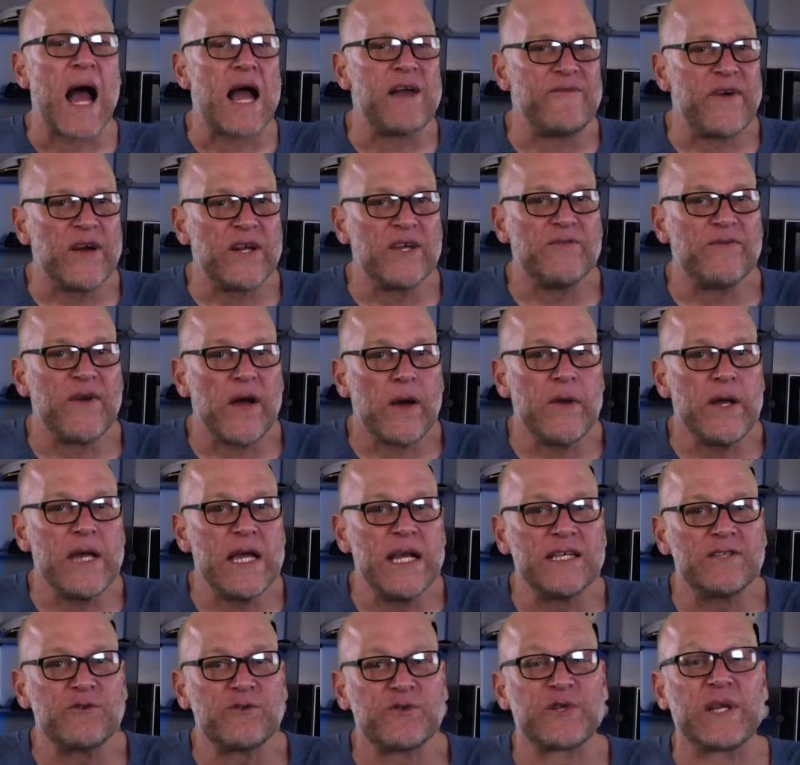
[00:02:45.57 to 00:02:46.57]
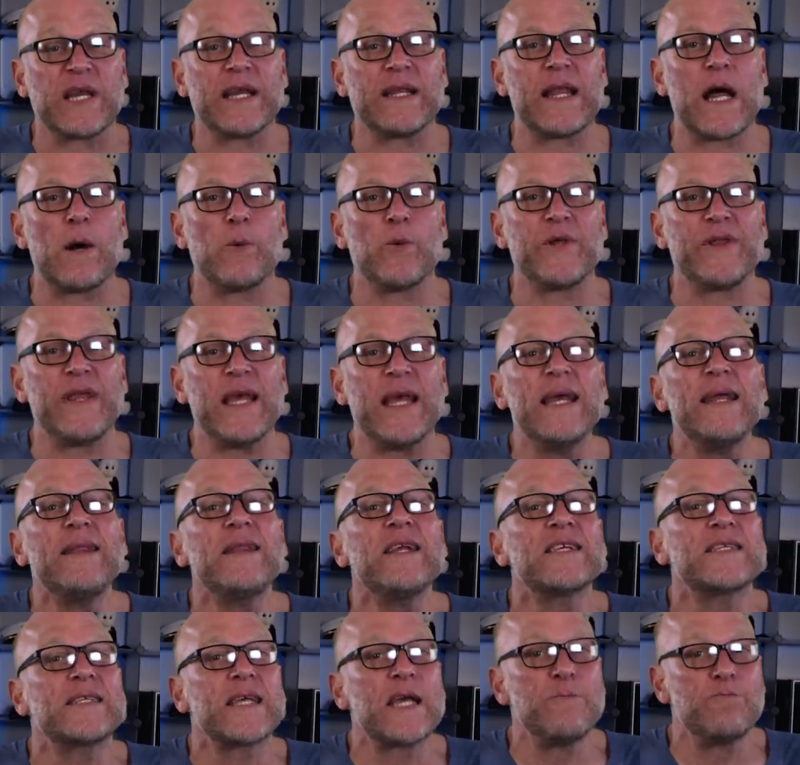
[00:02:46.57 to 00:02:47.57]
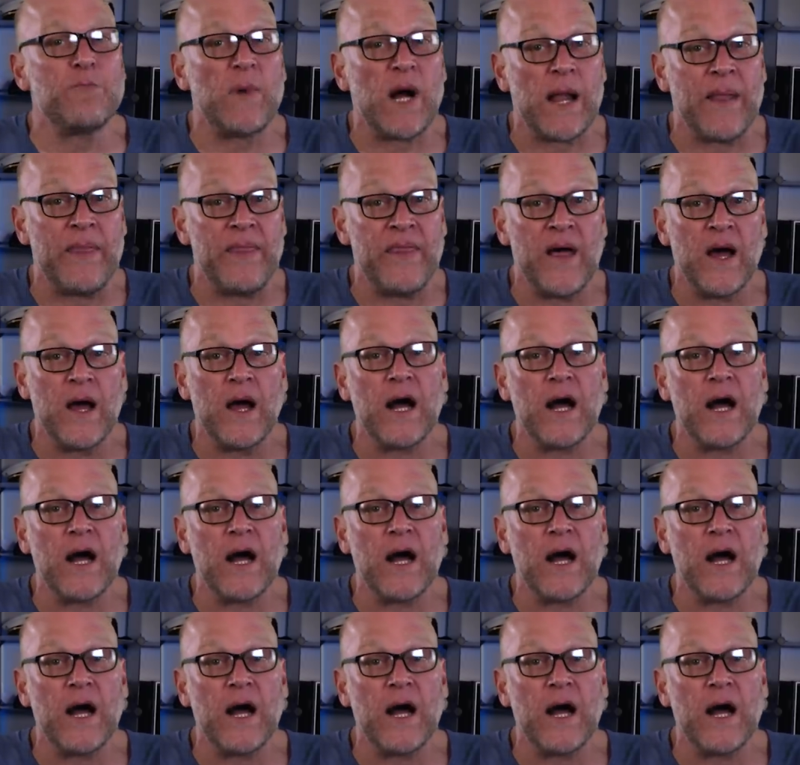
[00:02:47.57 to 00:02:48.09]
I found it very interesting that within the same month,